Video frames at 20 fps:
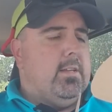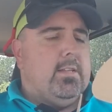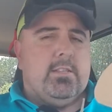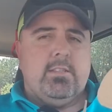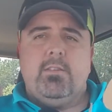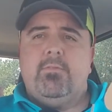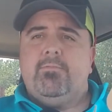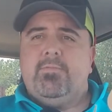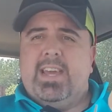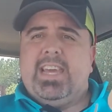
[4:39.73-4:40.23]

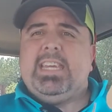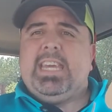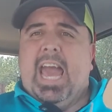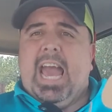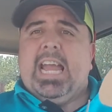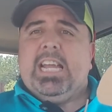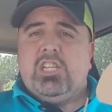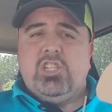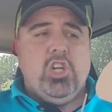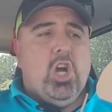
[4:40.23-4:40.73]
some
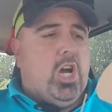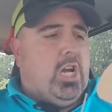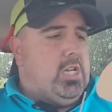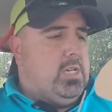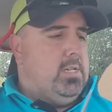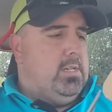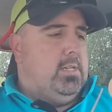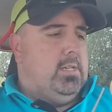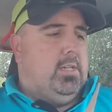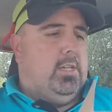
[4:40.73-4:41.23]
vacation,
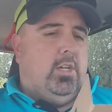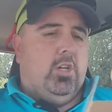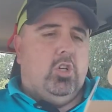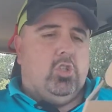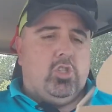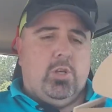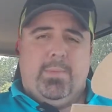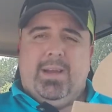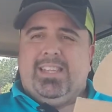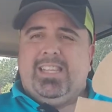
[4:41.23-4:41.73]

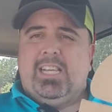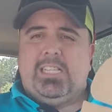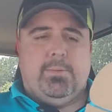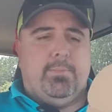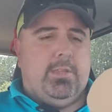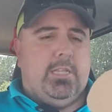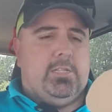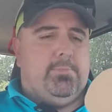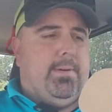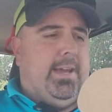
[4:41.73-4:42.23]
so I might take some
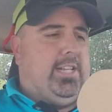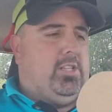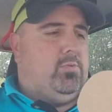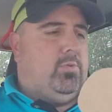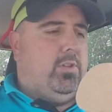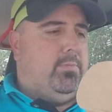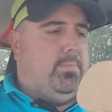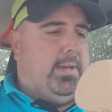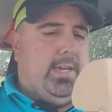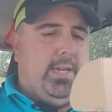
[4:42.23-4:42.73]
of these baits
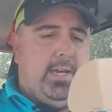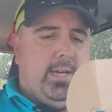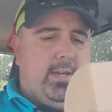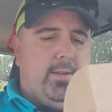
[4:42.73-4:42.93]
with me.